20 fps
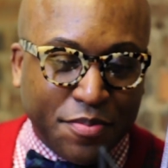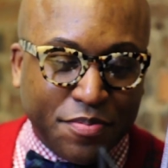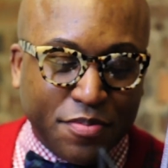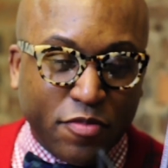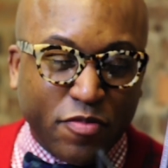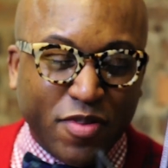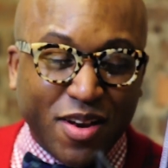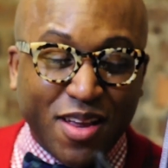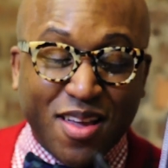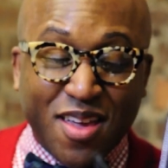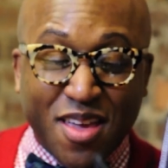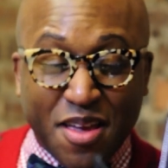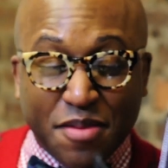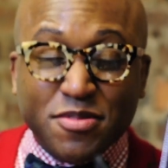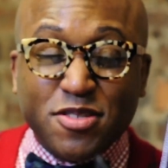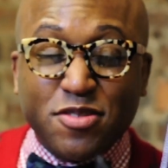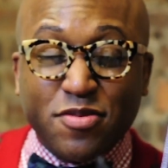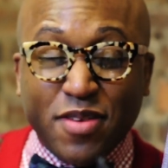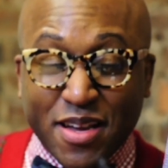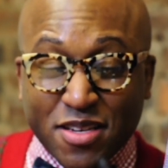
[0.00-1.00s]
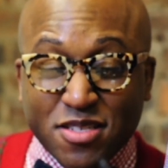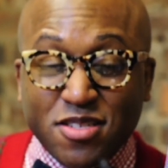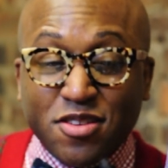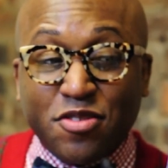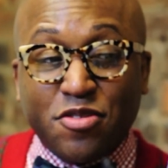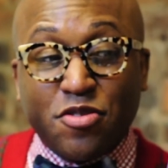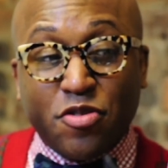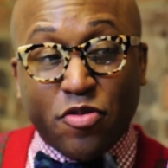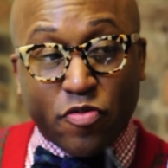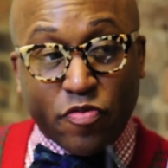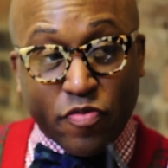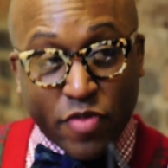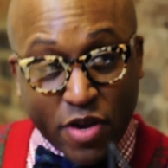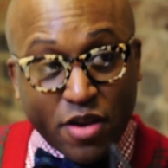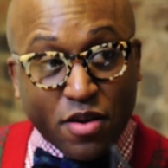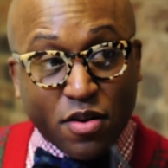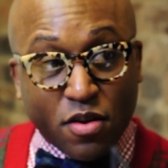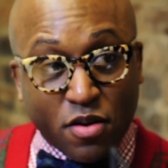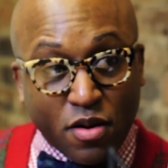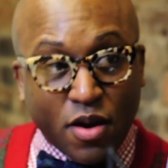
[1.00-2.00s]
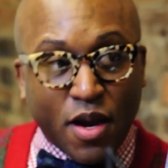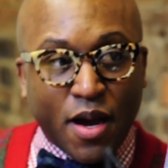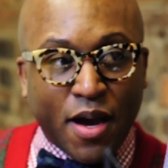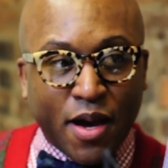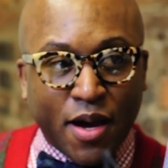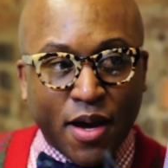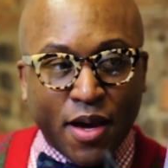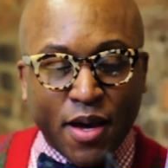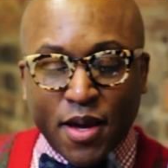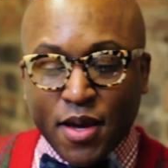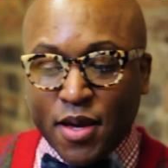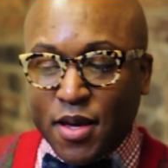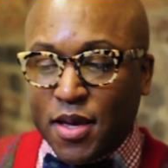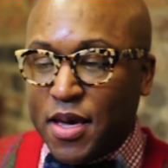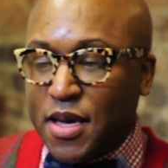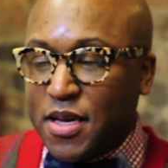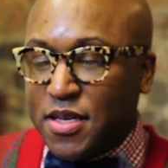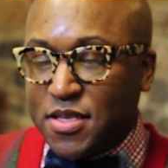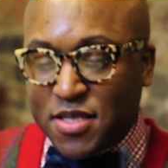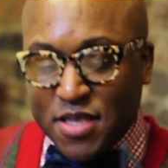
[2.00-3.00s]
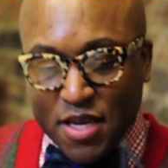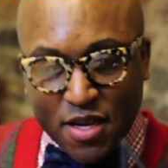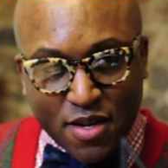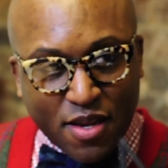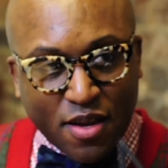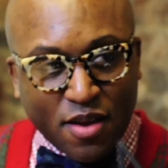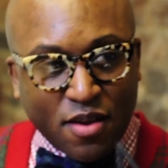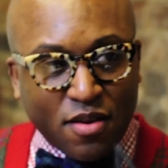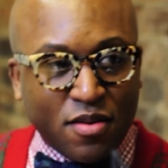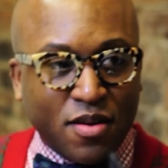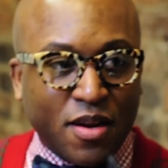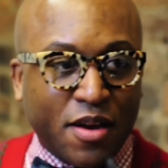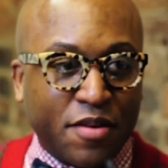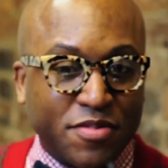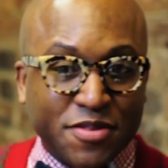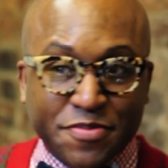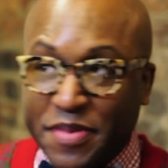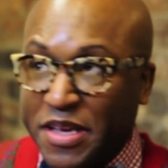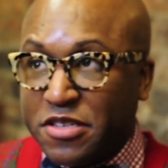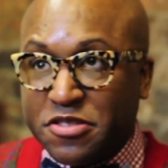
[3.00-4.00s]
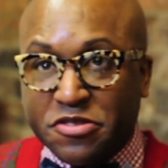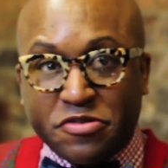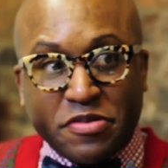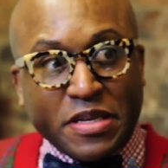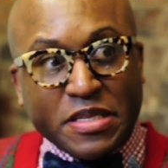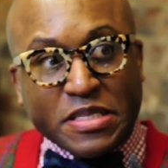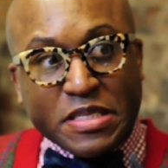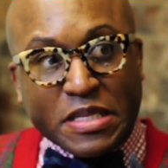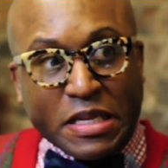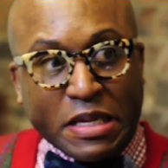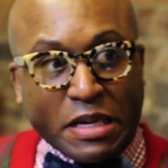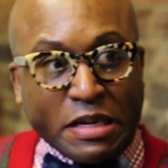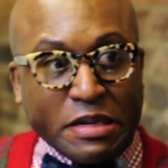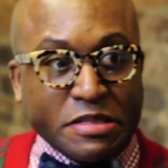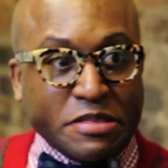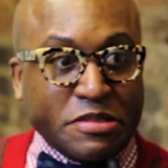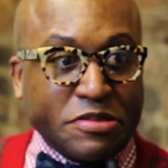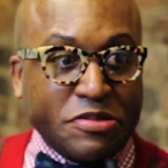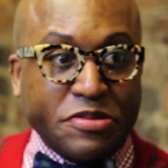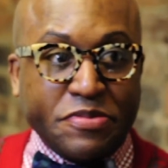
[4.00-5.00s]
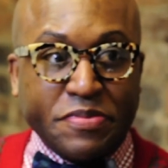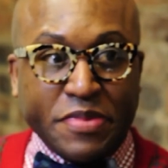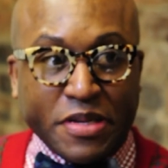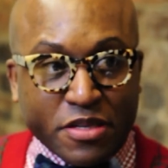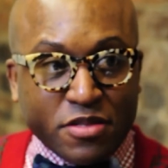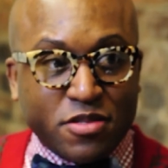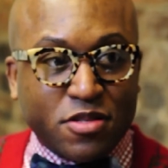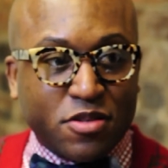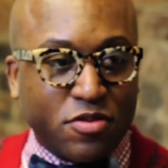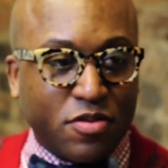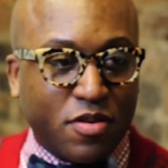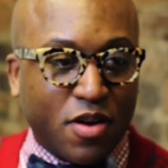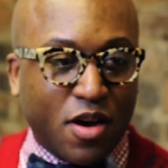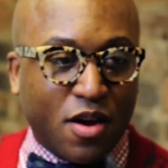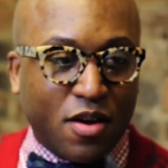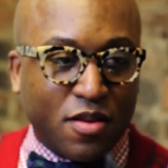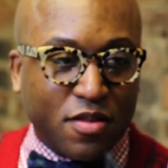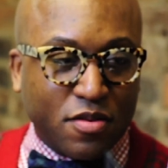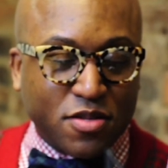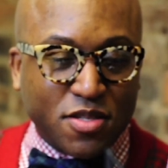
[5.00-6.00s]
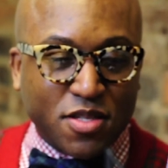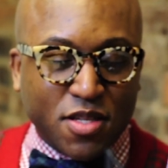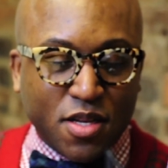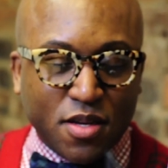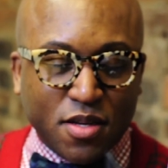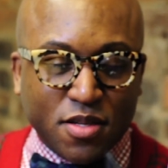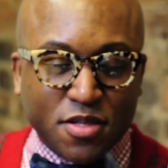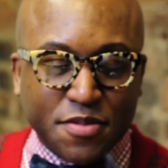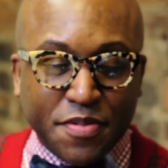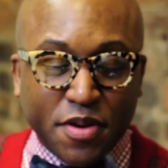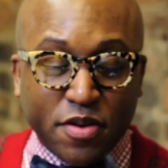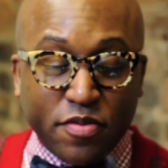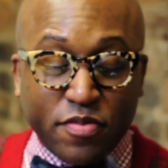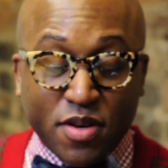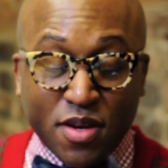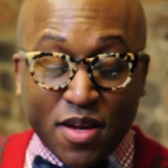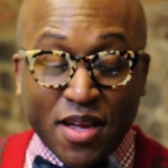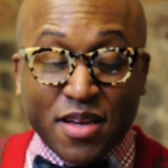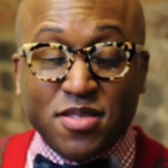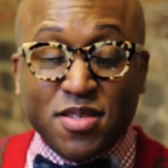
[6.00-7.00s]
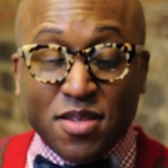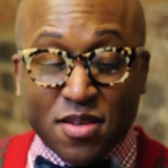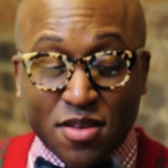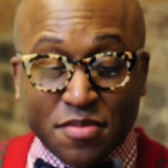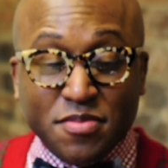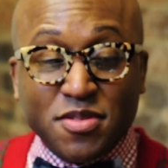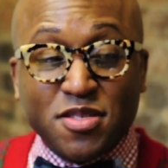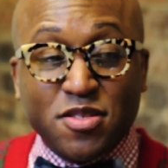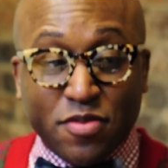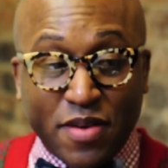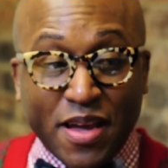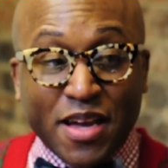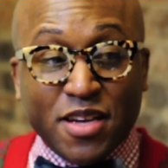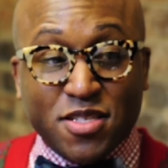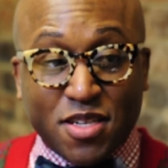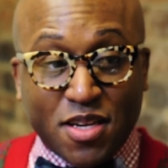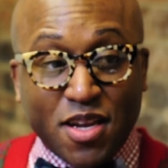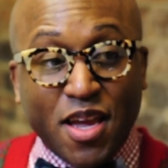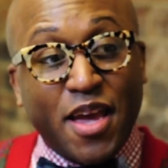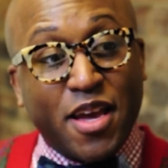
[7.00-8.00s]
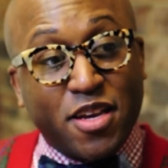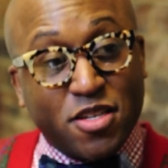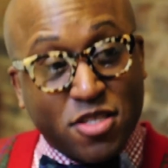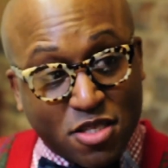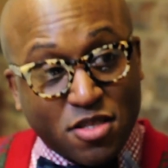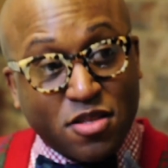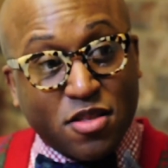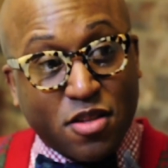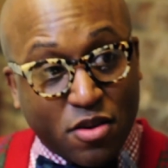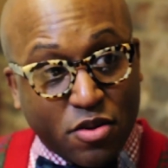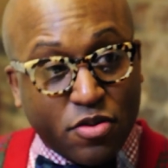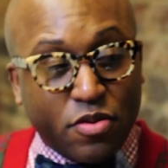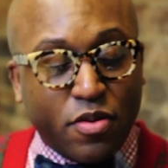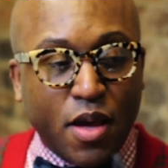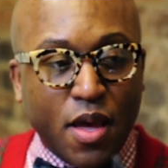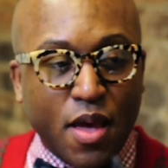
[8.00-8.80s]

when it came to actually a career, I sat down, I was best dressed in high school, middle school, all those things. But when it actually comes to education, though,